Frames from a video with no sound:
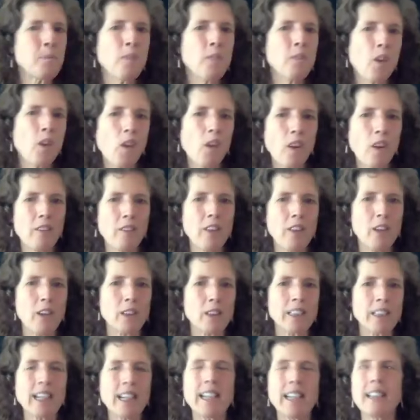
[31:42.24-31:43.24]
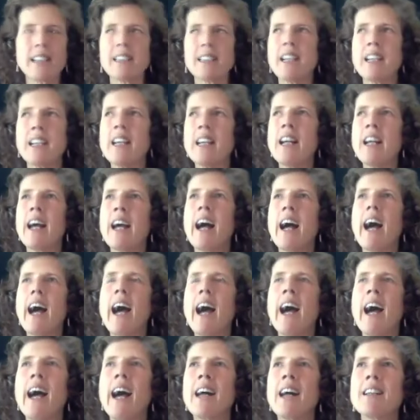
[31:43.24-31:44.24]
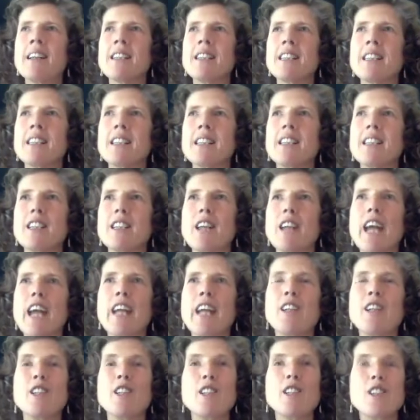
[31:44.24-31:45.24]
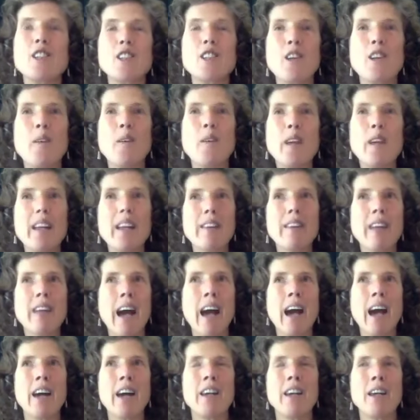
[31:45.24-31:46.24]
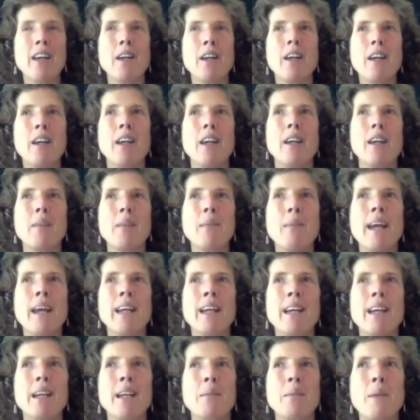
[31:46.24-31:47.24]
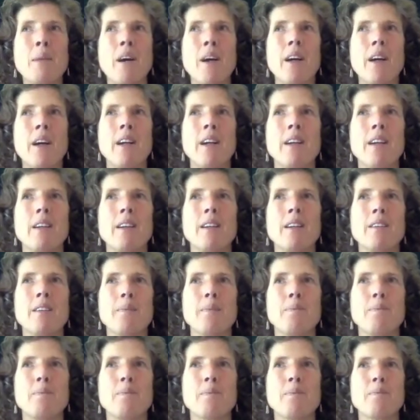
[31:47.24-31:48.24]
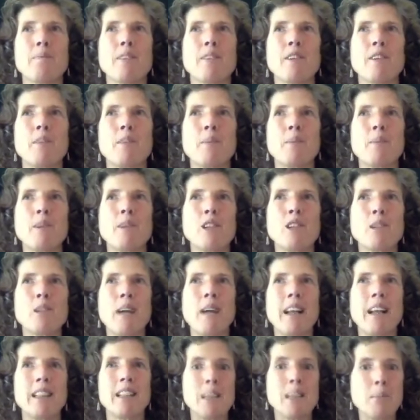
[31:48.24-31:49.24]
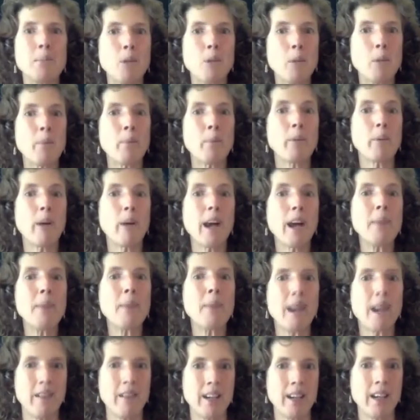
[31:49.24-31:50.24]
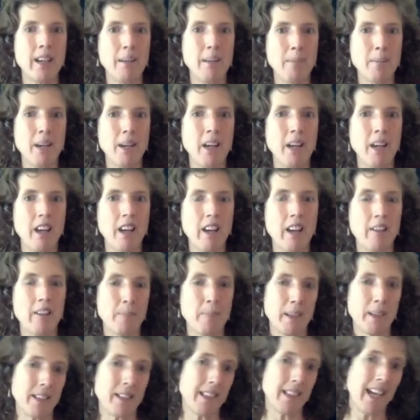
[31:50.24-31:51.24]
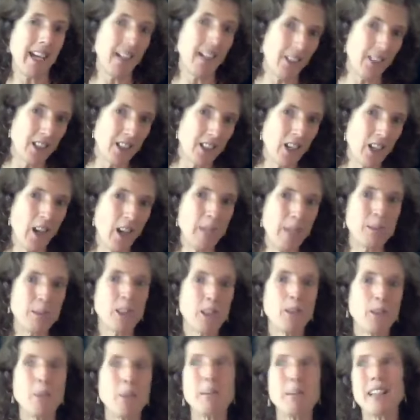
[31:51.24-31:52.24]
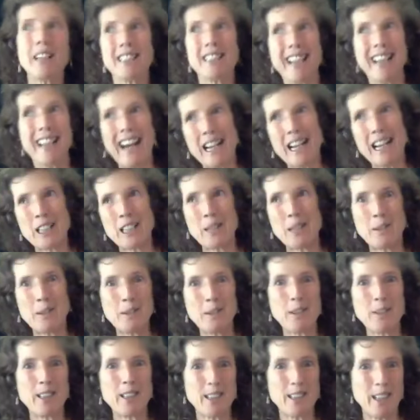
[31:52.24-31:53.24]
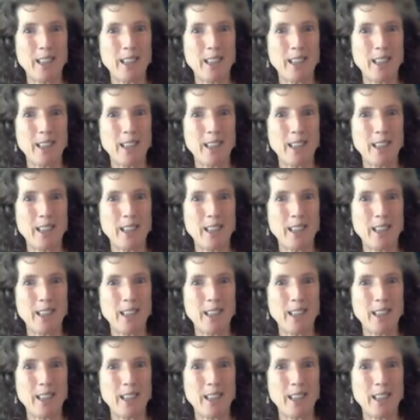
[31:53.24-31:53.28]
all of those things. And in doing that, and in making my spirituality more primary in my life, because I had the time to, and because I had to in order